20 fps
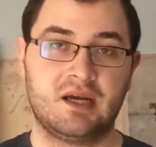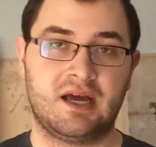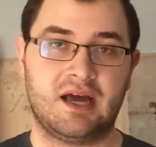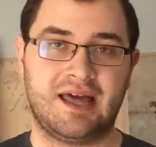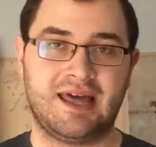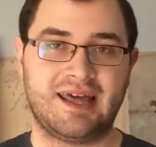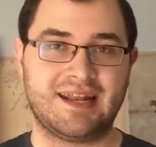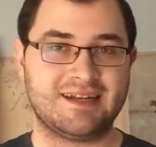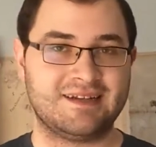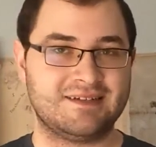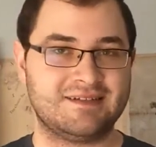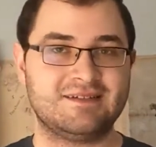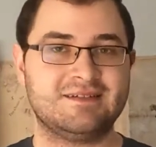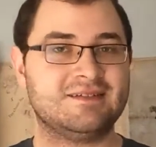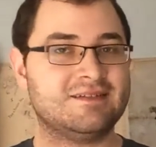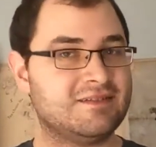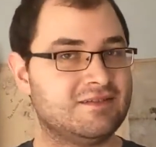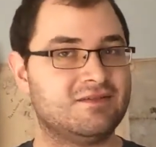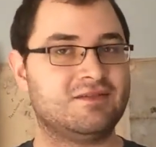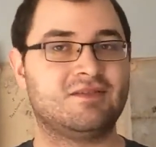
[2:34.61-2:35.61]
And
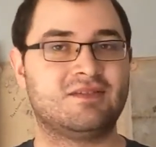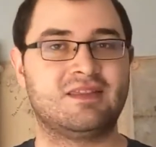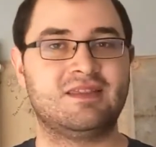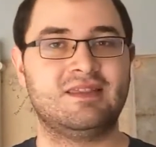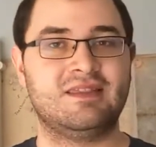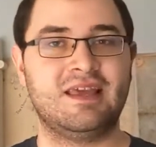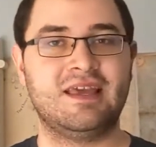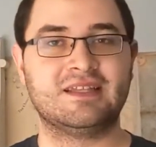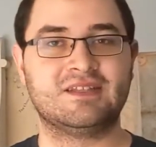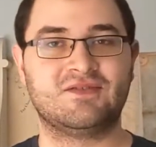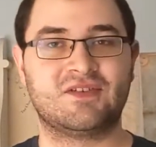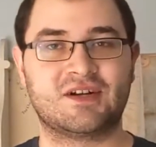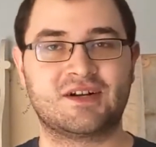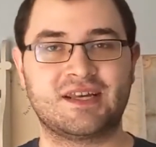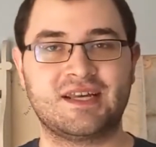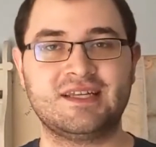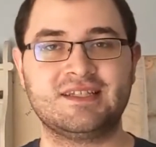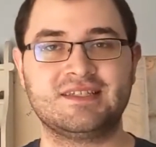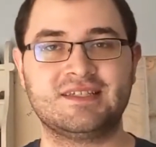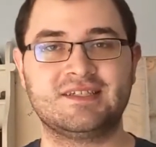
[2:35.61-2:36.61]
it's
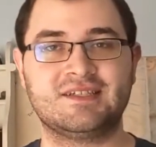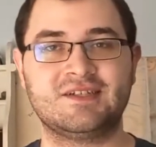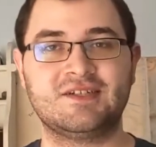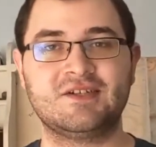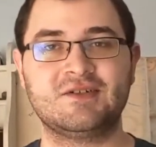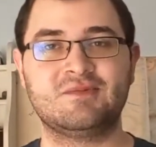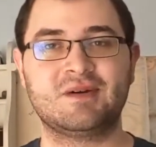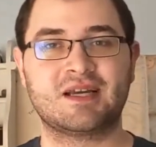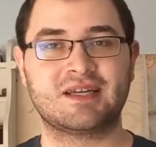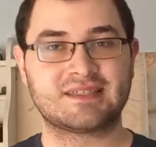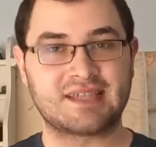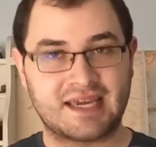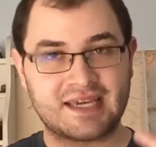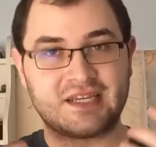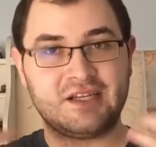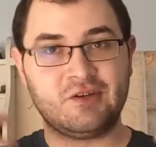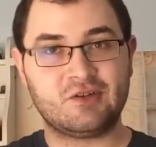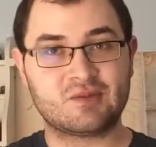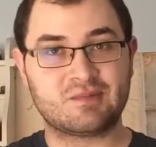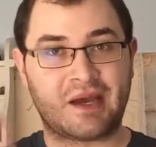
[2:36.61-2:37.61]
very easy to do because I
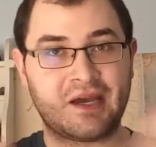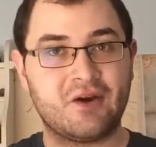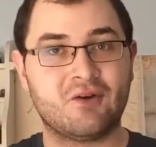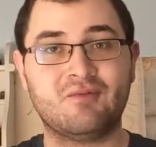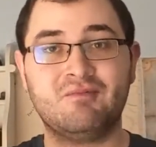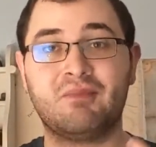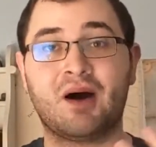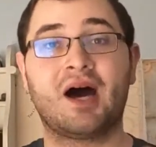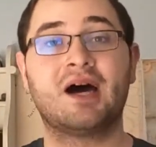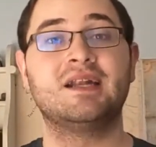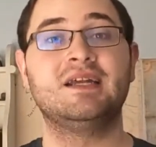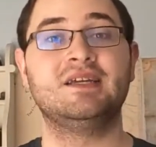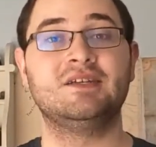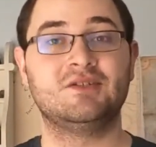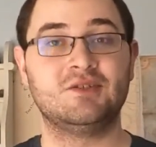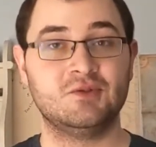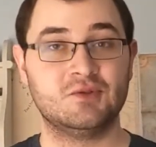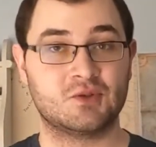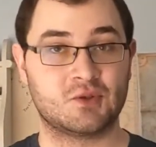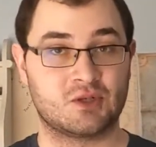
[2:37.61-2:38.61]
can use my own body
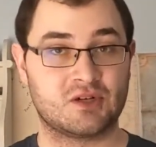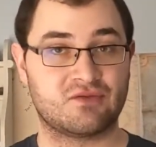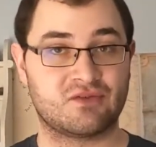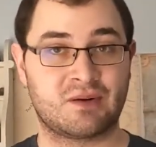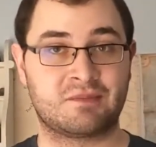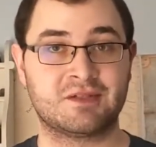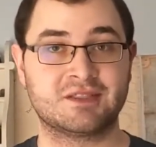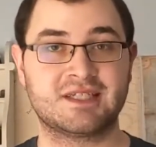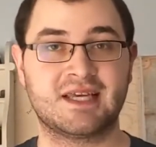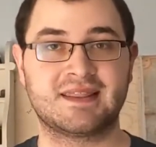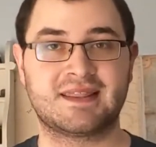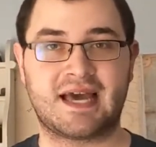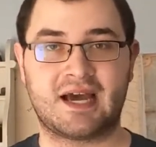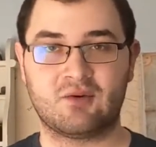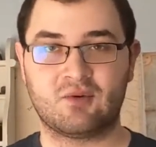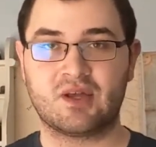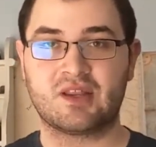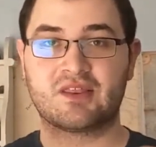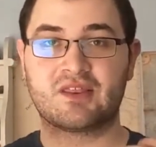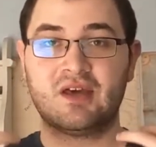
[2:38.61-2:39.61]
to sort of represent
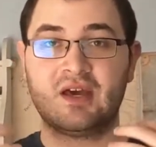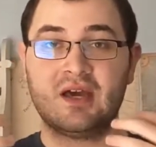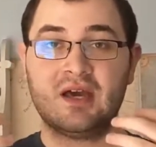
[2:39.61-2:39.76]
that, with